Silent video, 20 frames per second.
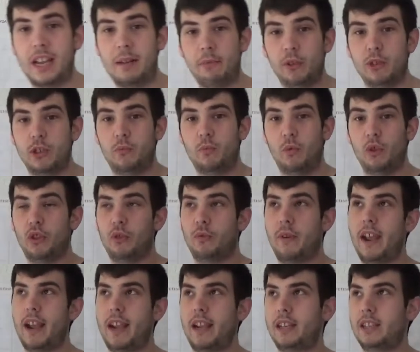Hamilton won the
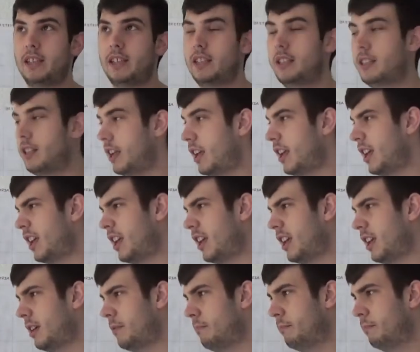race,
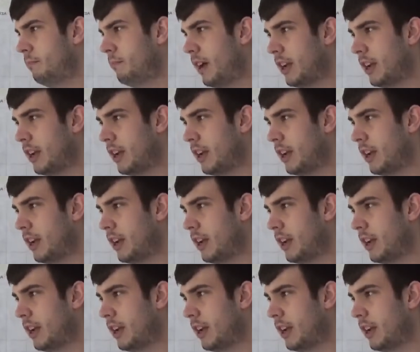um,